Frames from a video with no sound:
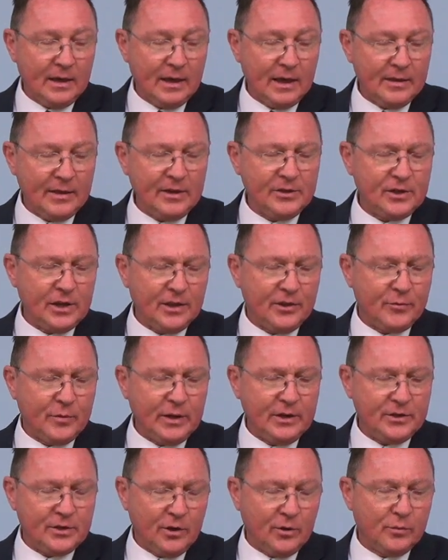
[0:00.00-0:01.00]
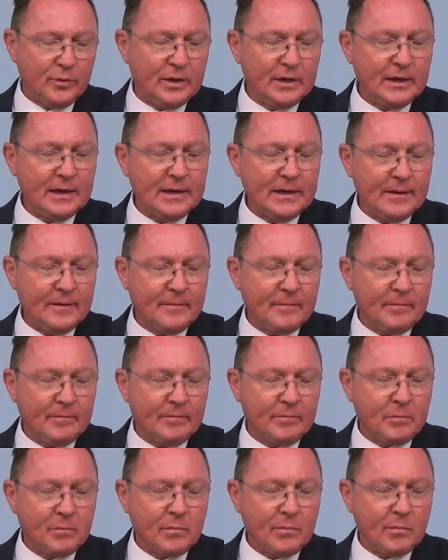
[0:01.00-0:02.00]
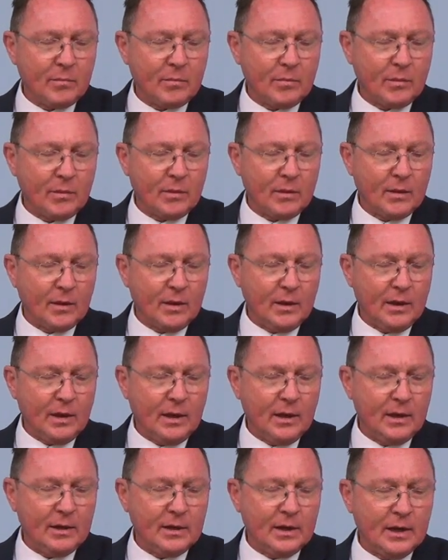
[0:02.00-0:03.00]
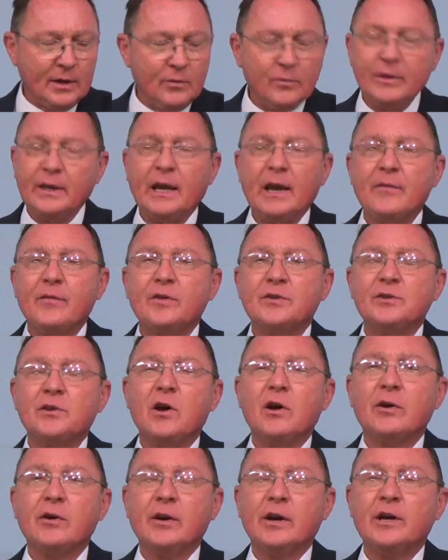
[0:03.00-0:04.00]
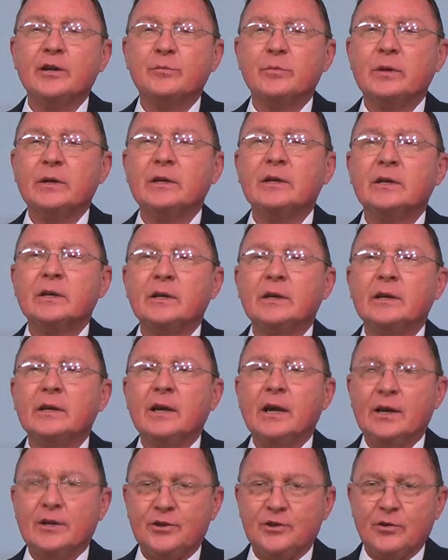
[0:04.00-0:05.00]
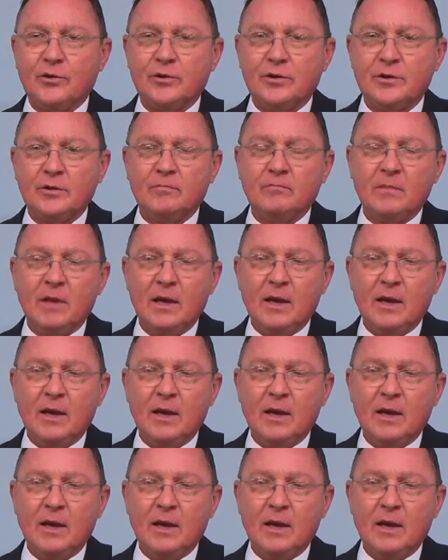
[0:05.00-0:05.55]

I think she had three children, and I don't think I ever saw her husband at church.